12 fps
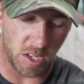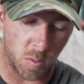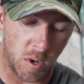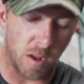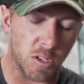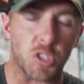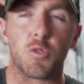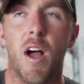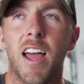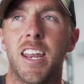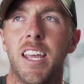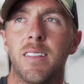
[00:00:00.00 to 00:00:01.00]
when I was
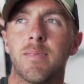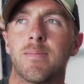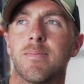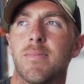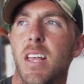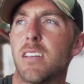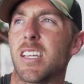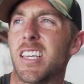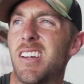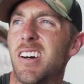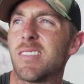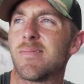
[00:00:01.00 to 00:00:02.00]
riding, I was like,
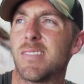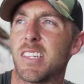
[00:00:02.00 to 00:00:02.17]
you know what?